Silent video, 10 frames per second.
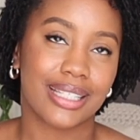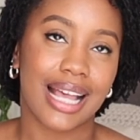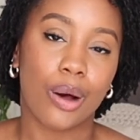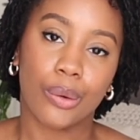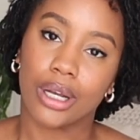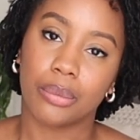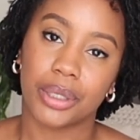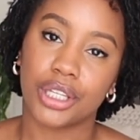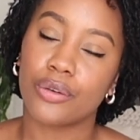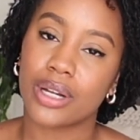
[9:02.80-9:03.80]
sour,
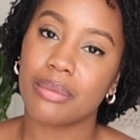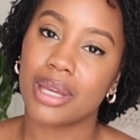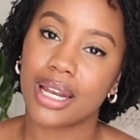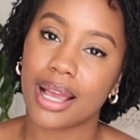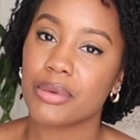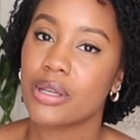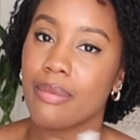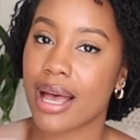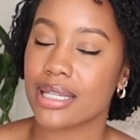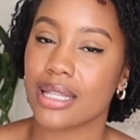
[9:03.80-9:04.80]
but you know what I mean, like between
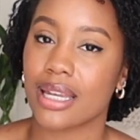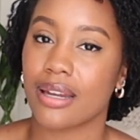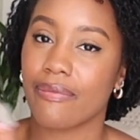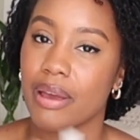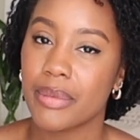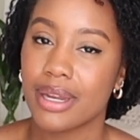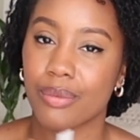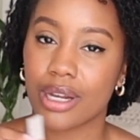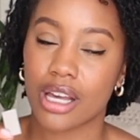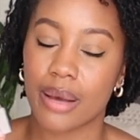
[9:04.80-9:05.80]
masculine and feminine
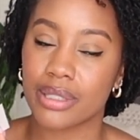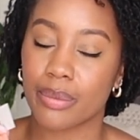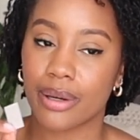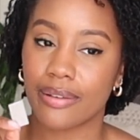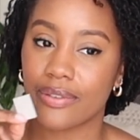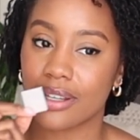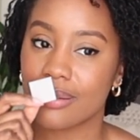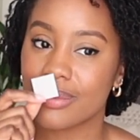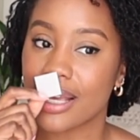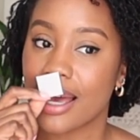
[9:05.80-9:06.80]
when it comes to
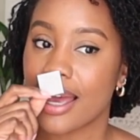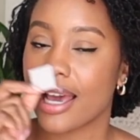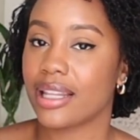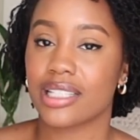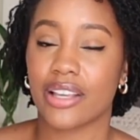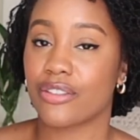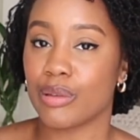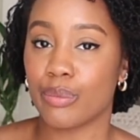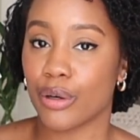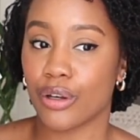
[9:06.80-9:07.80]
perfumes. And this gives
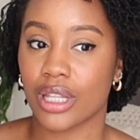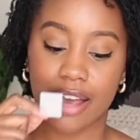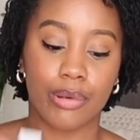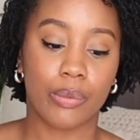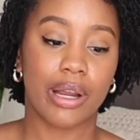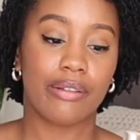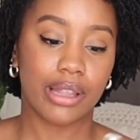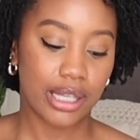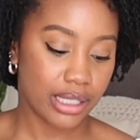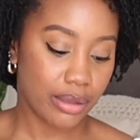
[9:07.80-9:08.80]
me both. I've been
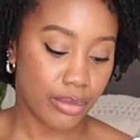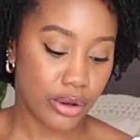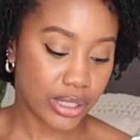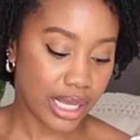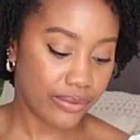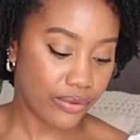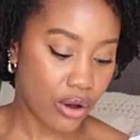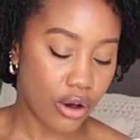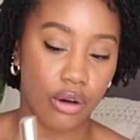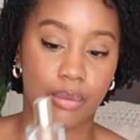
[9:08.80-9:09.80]
wearing this the most out of
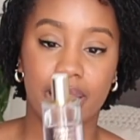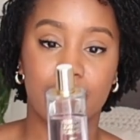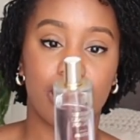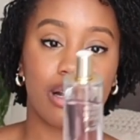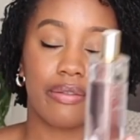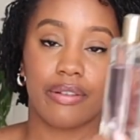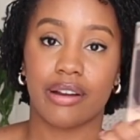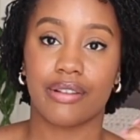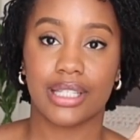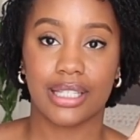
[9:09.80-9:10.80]
all my Zara
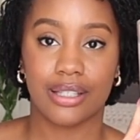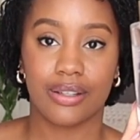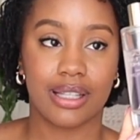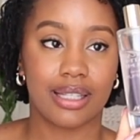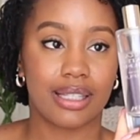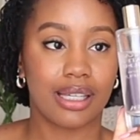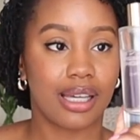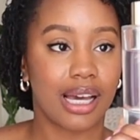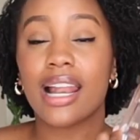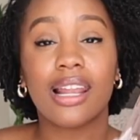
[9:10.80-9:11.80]
fragrances, as you can
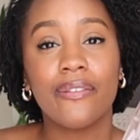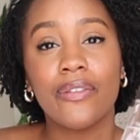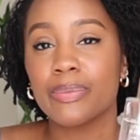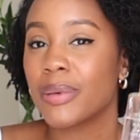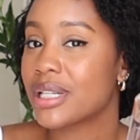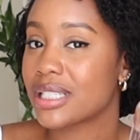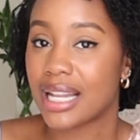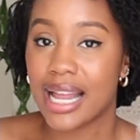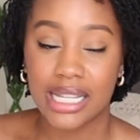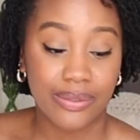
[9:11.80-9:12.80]
see. I love this, but it doesn't
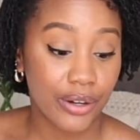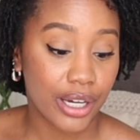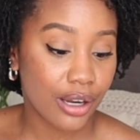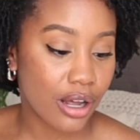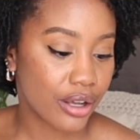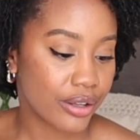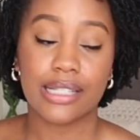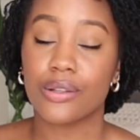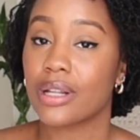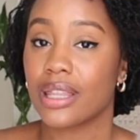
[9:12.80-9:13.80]
last very long.
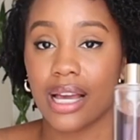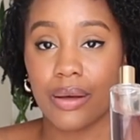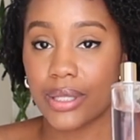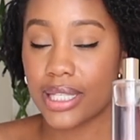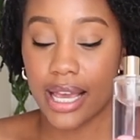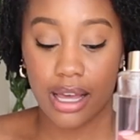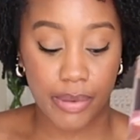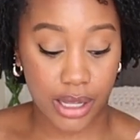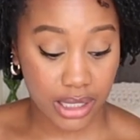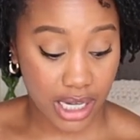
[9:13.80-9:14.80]
That's the only thing I will say
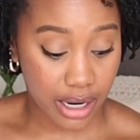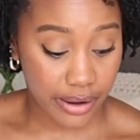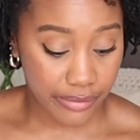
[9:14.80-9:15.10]
about Zara